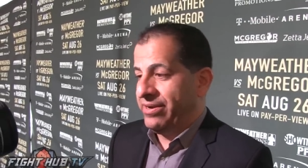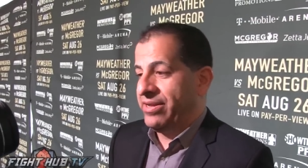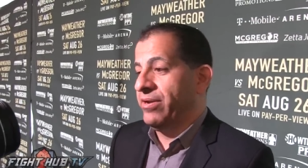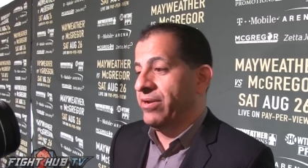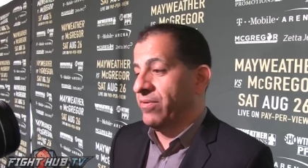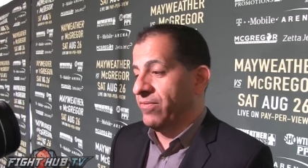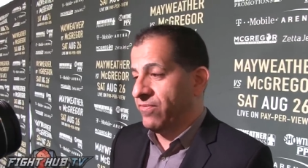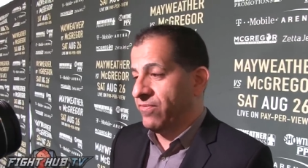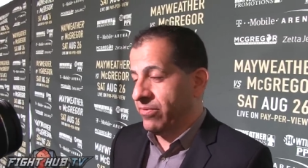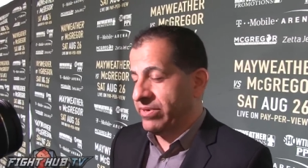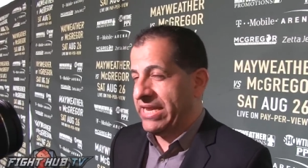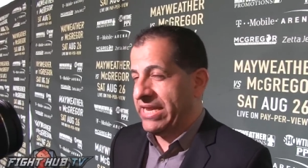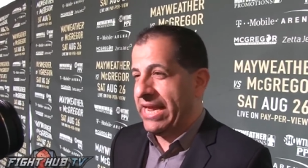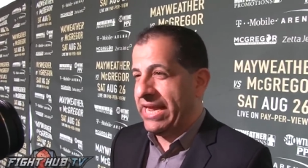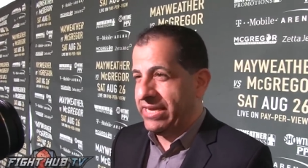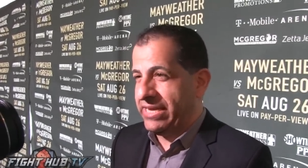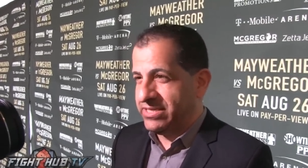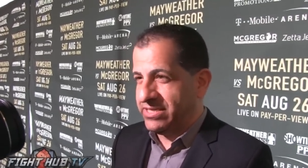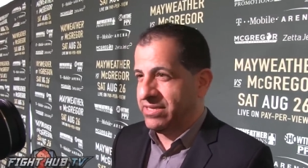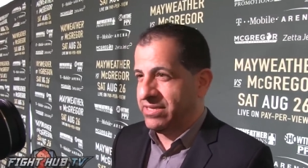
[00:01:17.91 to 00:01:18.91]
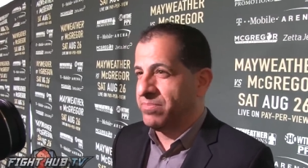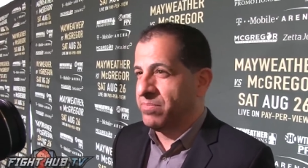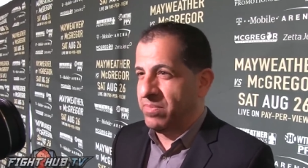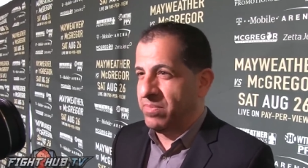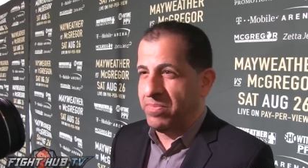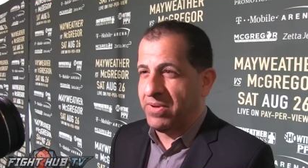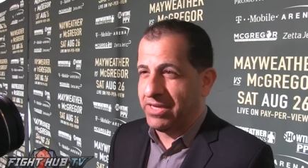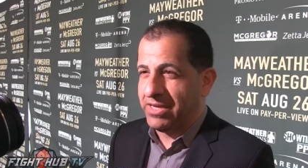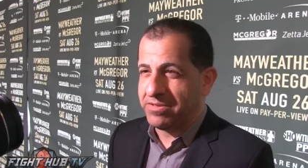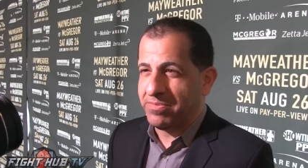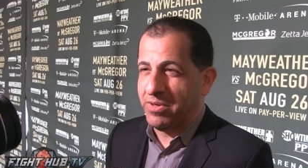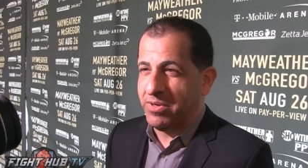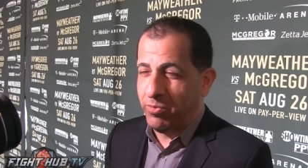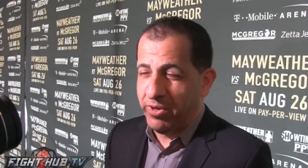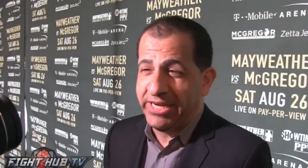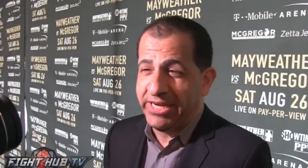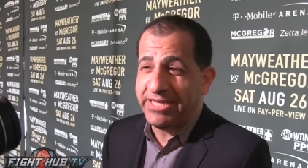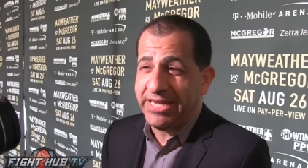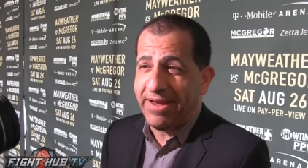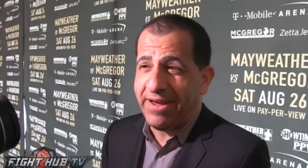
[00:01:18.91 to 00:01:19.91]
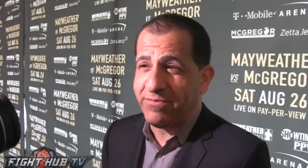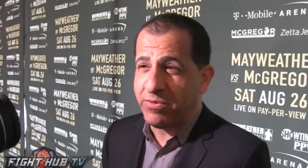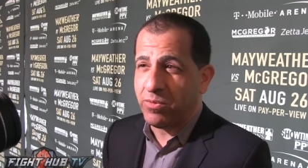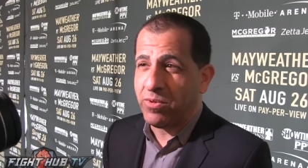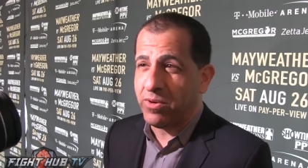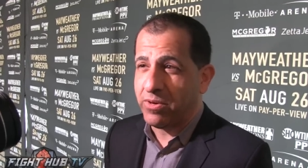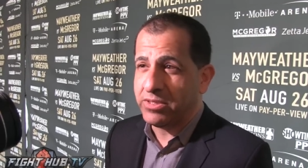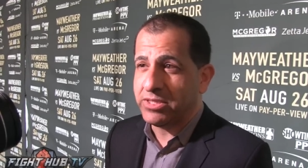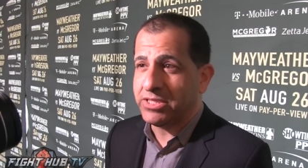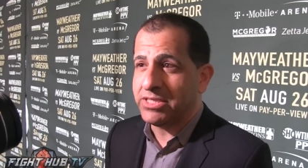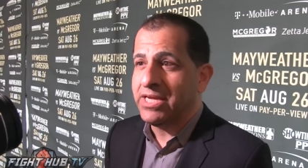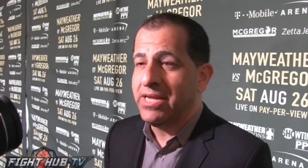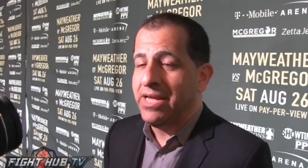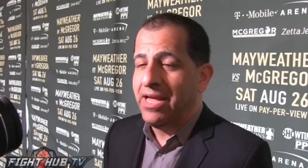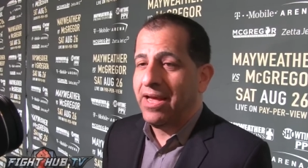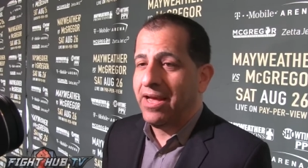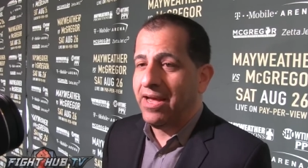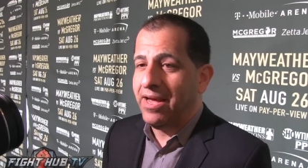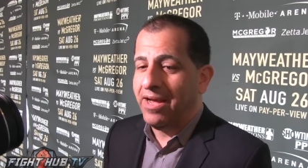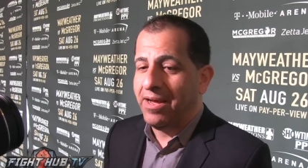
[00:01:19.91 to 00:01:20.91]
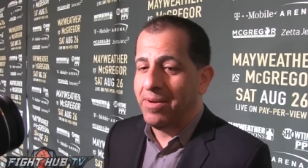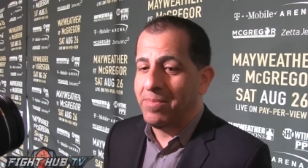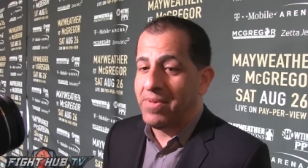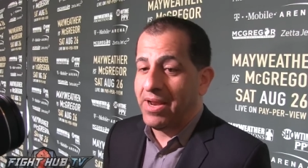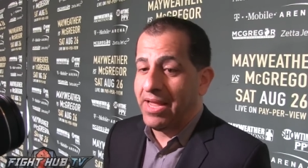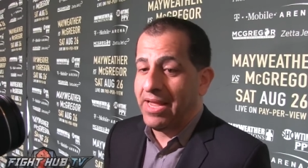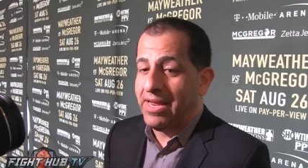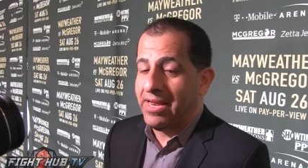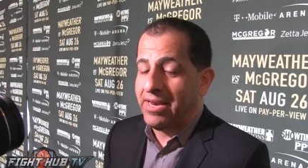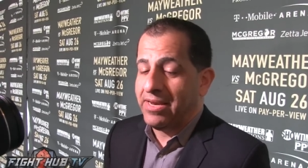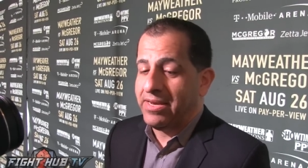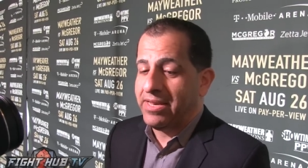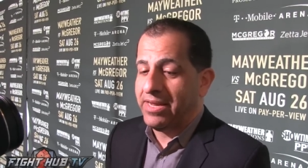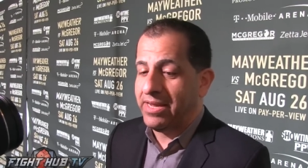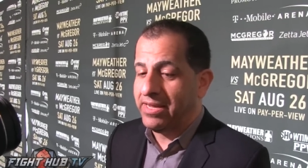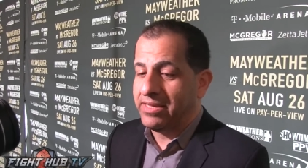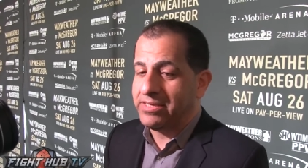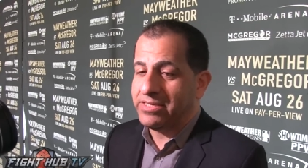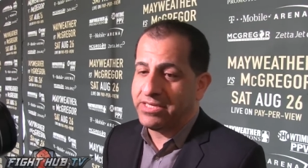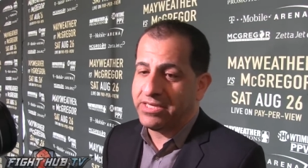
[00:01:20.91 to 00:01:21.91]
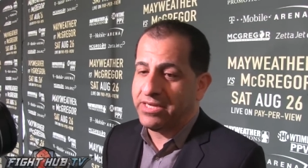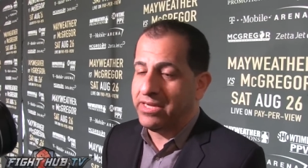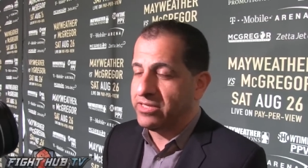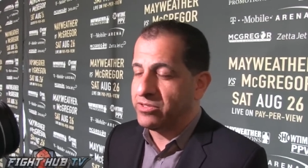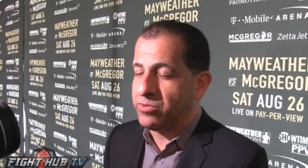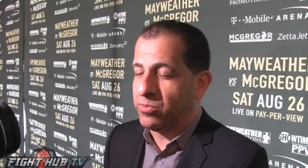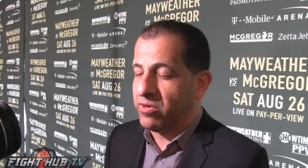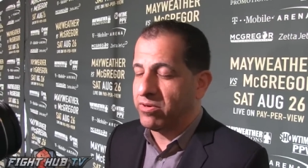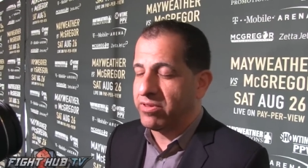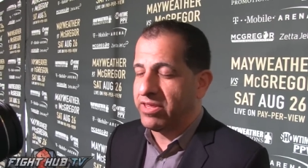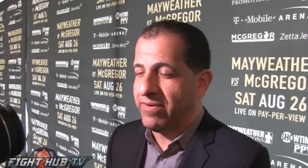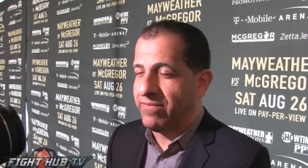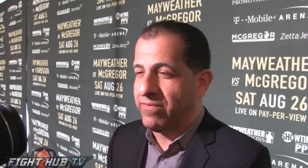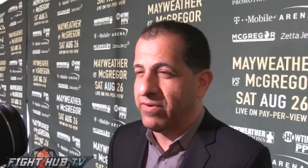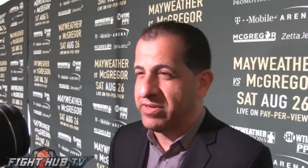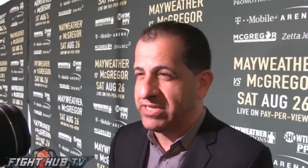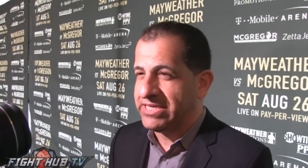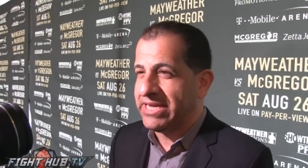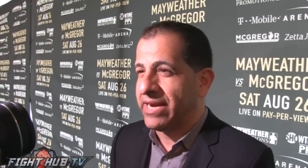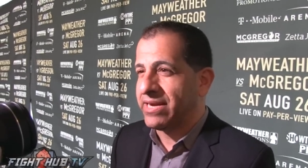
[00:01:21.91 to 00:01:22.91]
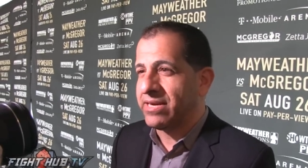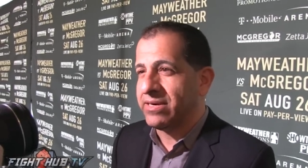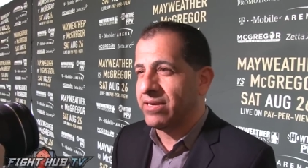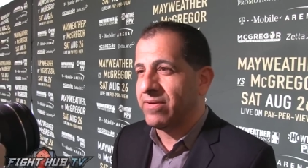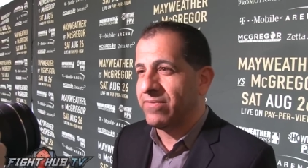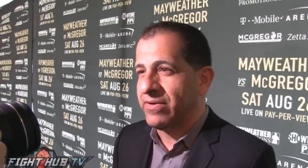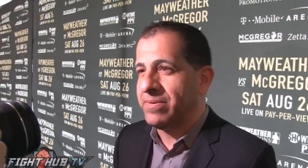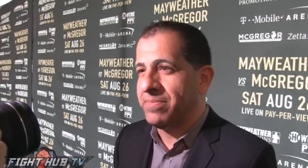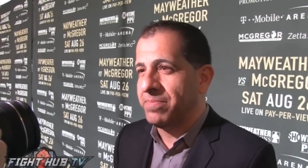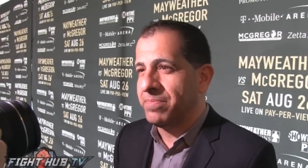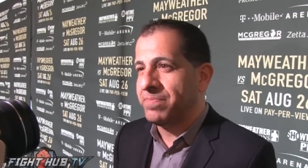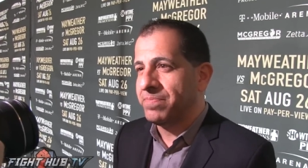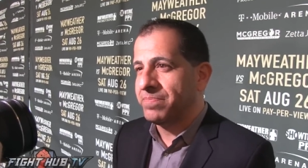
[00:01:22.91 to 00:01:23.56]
you know, for days and possibly weeks afterwards. And it's worth every second of it.